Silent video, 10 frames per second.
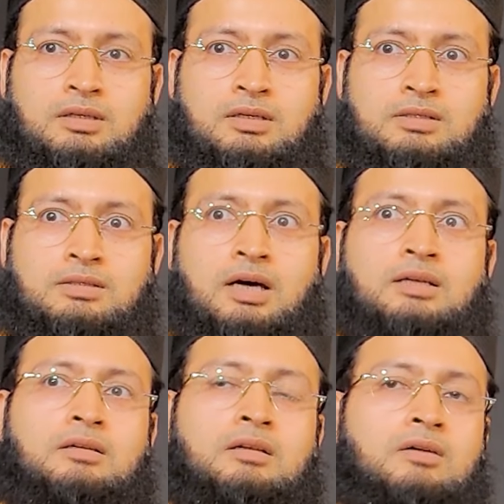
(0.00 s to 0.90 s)
it is
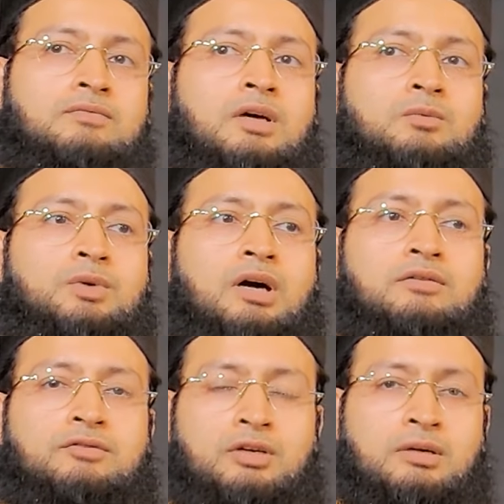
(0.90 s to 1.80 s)
that love that we
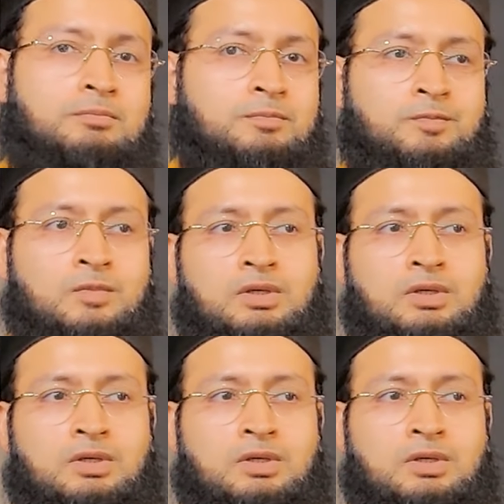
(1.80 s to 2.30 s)
have for him